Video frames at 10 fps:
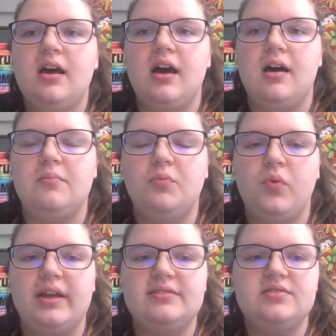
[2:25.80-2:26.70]

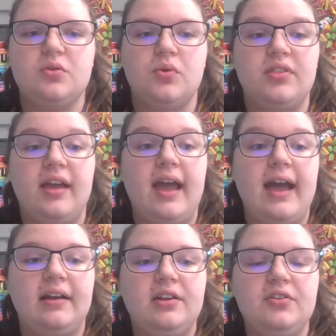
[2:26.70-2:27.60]
went. So were they
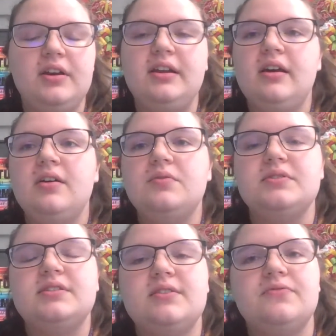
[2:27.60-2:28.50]
accurate?
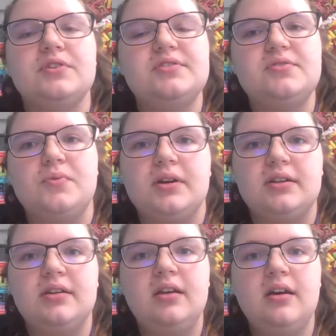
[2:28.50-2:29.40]
Was the first
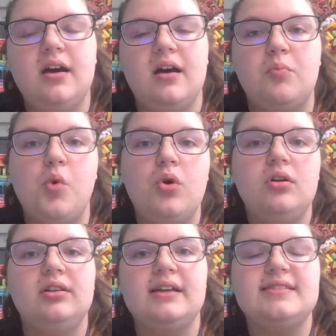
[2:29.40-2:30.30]
one more
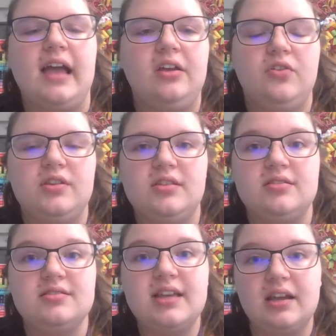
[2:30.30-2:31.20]
or less accurate than
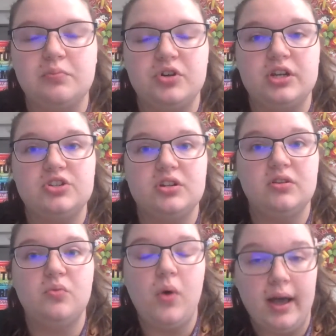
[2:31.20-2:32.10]
the second prediction,
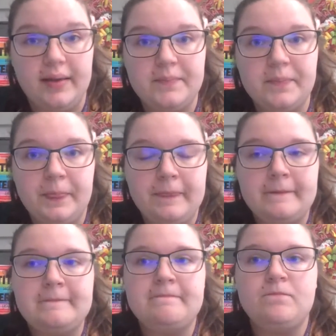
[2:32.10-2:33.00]
and why?
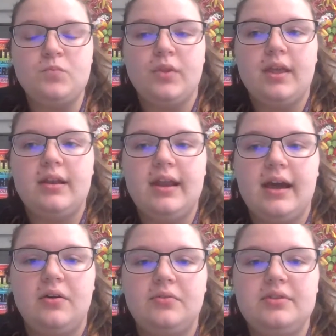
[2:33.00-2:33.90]

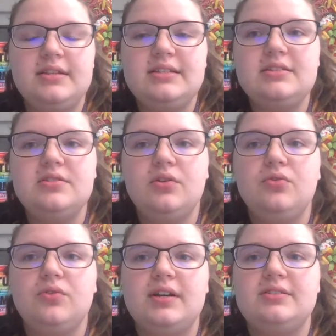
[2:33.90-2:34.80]
Now, this is a
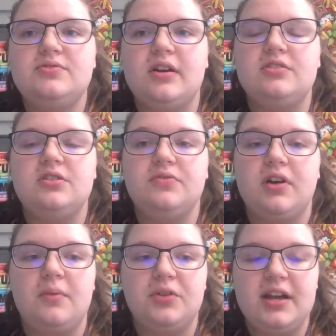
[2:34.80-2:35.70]
great strategy for
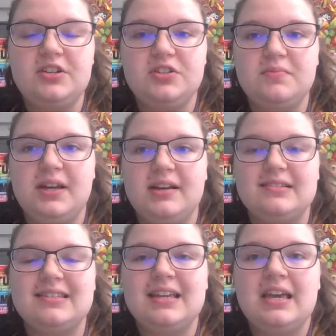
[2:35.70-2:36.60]
comprehension because